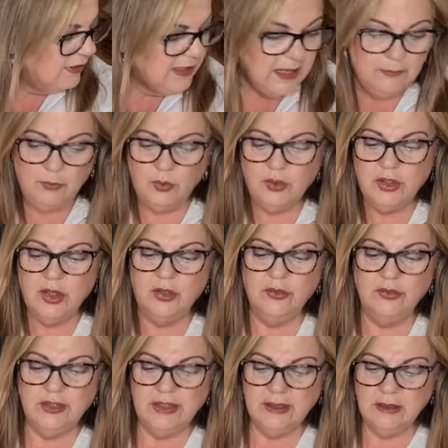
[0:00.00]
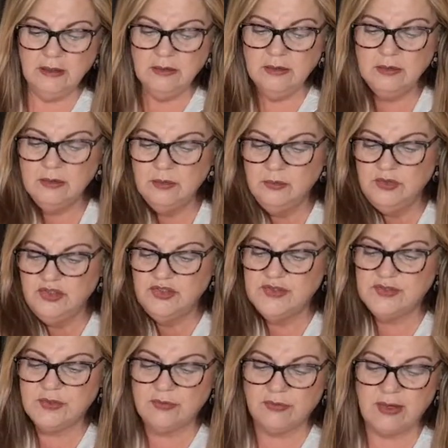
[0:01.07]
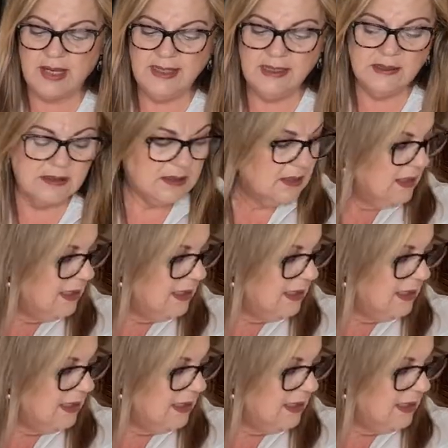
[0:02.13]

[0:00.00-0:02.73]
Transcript: enamel coating which is great